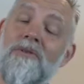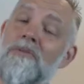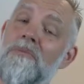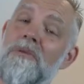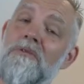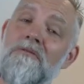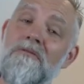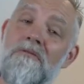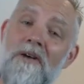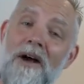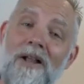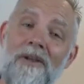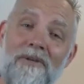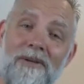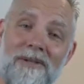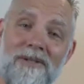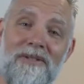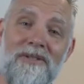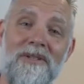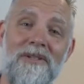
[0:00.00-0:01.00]
who's been
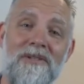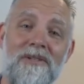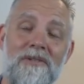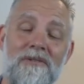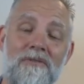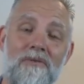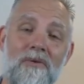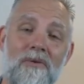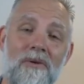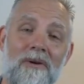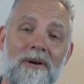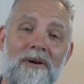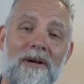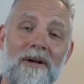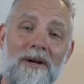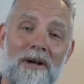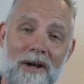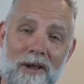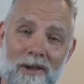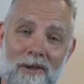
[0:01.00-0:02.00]
following Jesus for
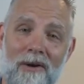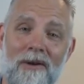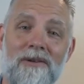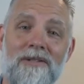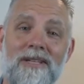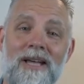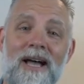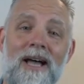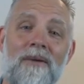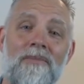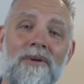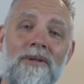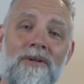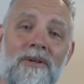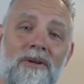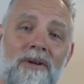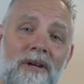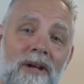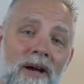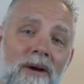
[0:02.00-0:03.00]
a long time and
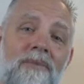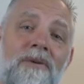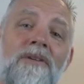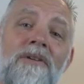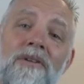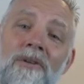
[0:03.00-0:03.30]
you're coming